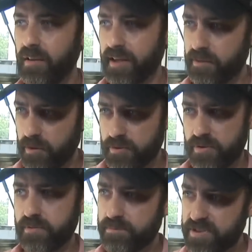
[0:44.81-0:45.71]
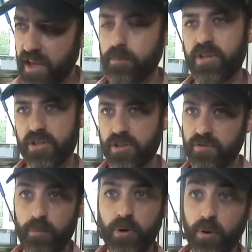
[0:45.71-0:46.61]
like those same
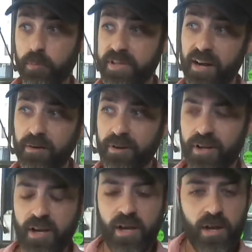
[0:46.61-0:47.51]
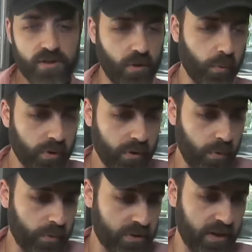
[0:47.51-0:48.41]
dishes from her hometown. Yeah. So really
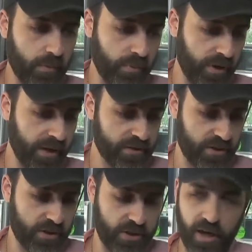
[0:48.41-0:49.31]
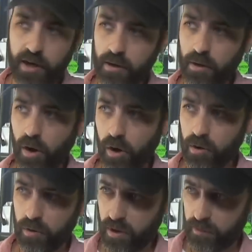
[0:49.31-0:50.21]
what we're trying to bring is just share
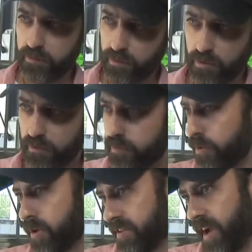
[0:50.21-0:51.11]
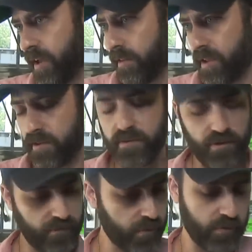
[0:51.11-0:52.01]
our love for the food in Thailand,
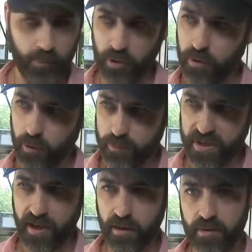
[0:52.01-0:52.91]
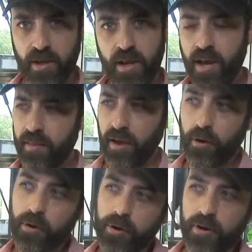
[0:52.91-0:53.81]
the food from her hometown mm -hmm.
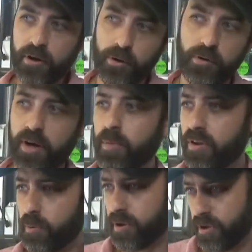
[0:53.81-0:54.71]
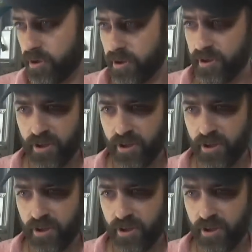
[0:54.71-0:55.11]
that her and her grandmother would cook,